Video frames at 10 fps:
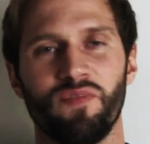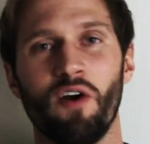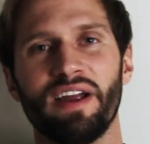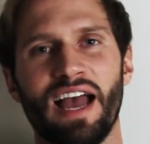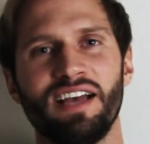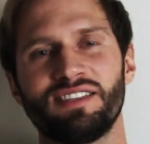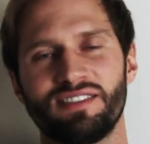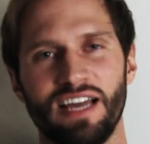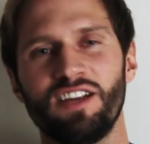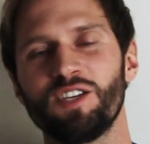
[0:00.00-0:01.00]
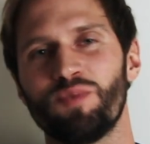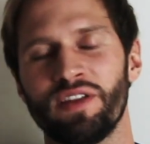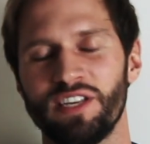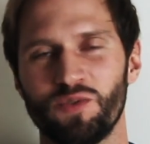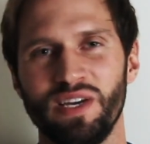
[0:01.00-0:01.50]
All right, guys, that does bring
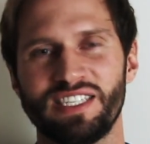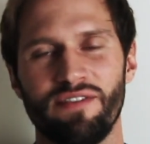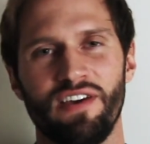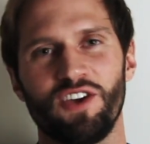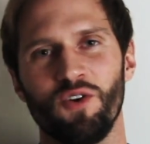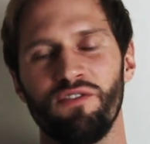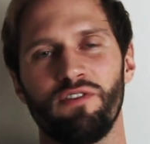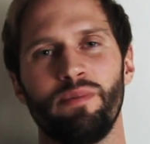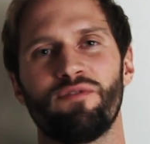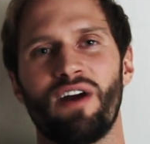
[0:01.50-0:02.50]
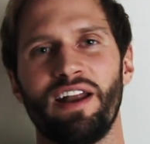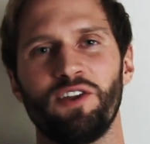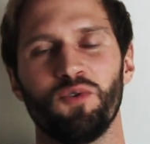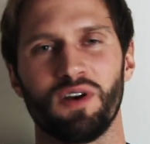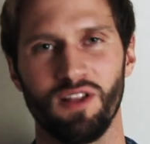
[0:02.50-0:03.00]
this week's FAQ and Freebie Friday
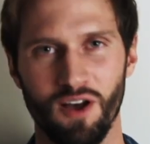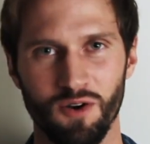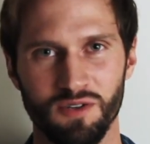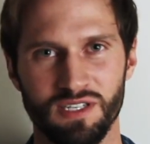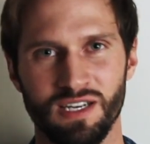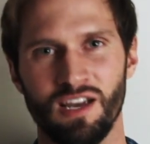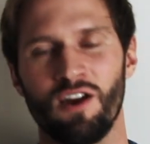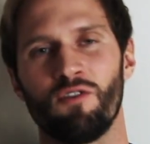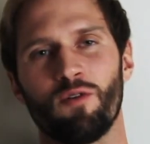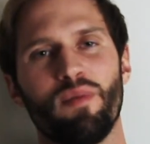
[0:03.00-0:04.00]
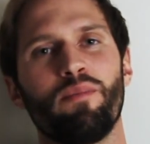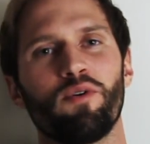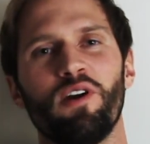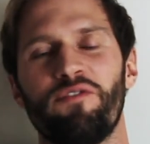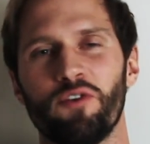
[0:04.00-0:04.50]
to a close.
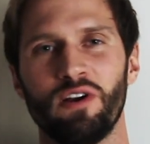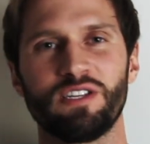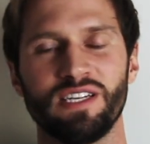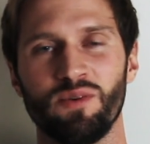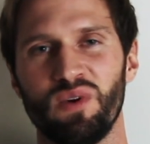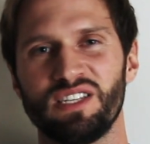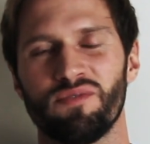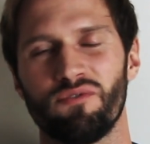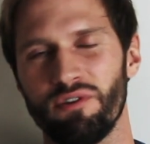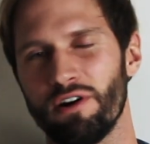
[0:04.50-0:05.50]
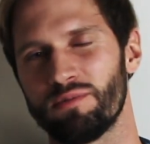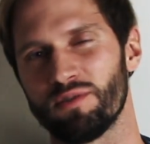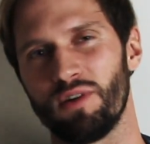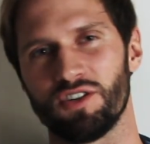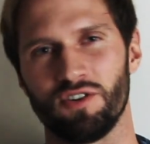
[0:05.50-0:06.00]
Remember, if you're interested in winning some free herbs or
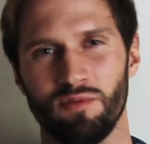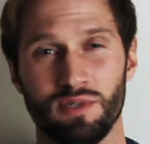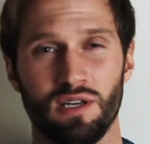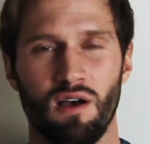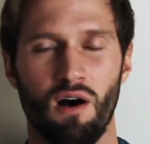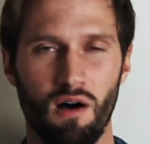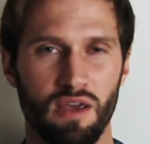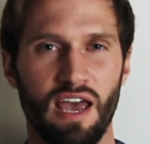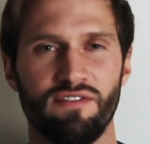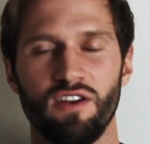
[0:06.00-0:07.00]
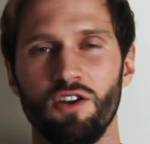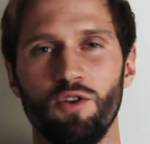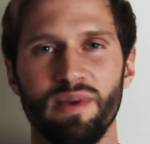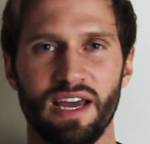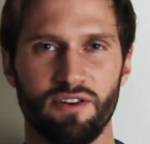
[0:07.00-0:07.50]
mushrooms, all you have to do to
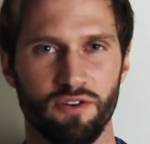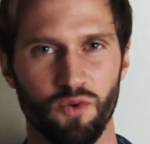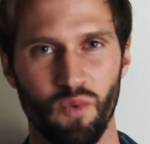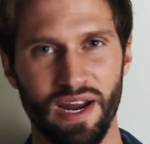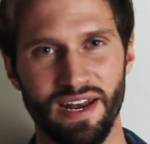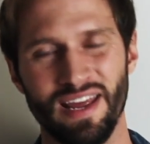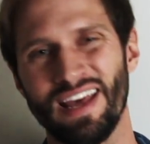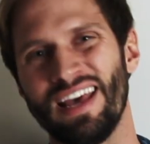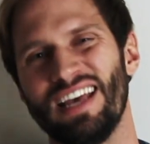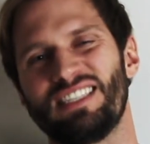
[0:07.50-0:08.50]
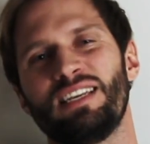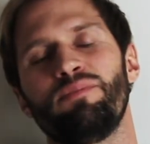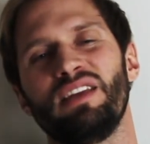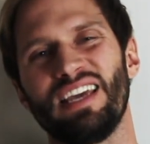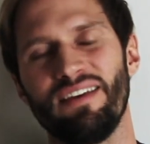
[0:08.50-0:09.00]
be entered to win is
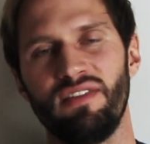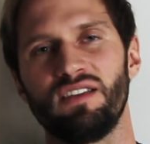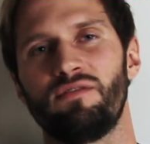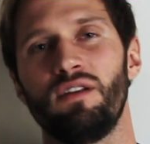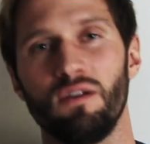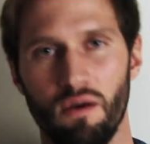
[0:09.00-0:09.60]
simply give this video a